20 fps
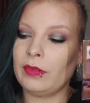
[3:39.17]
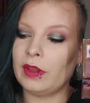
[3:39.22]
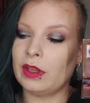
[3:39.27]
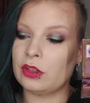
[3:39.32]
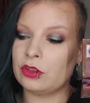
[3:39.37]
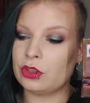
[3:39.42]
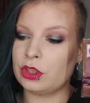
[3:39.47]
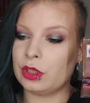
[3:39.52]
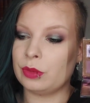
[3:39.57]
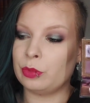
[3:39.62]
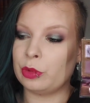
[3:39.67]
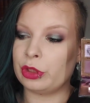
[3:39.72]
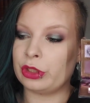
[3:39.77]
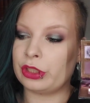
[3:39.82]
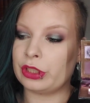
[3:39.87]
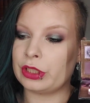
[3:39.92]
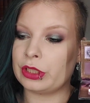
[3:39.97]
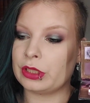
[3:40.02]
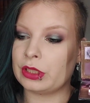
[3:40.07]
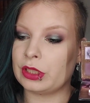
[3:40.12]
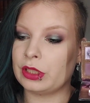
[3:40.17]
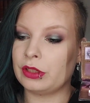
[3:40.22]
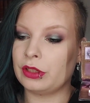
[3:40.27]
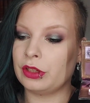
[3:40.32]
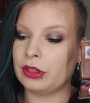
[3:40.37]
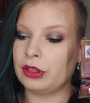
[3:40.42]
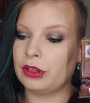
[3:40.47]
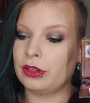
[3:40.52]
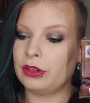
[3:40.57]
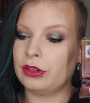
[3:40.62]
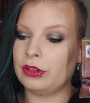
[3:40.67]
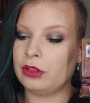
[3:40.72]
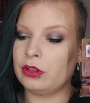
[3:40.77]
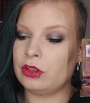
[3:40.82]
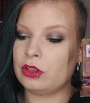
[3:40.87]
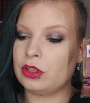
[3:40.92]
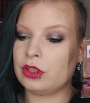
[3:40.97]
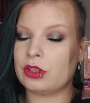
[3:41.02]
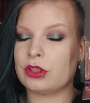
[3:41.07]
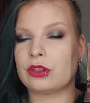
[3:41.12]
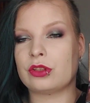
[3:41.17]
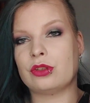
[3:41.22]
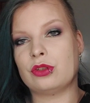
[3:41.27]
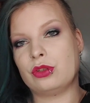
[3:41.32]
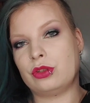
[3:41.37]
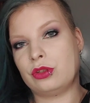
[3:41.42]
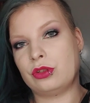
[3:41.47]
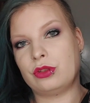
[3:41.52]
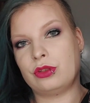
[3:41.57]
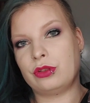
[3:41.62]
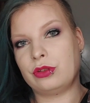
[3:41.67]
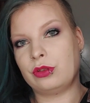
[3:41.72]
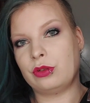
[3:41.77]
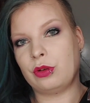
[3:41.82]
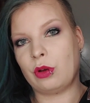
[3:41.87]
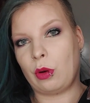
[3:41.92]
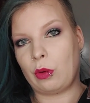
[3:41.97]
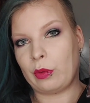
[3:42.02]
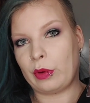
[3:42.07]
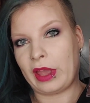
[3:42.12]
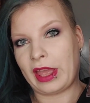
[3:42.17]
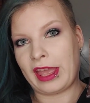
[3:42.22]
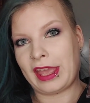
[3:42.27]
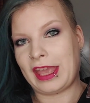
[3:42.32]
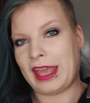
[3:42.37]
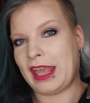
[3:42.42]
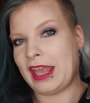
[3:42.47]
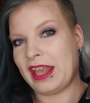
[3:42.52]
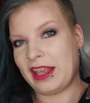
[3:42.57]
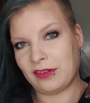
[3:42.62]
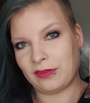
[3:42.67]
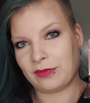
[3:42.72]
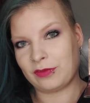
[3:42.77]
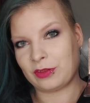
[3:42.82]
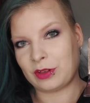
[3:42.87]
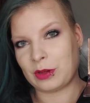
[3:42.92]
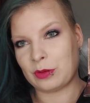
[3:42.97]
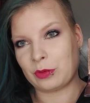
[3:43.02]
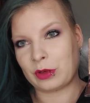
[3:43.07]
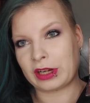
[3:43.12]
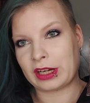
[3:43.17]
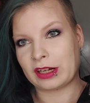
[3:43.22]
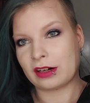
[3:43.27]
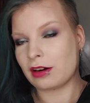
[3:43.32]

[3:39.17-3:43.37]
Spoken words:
shimmers just go everywhere.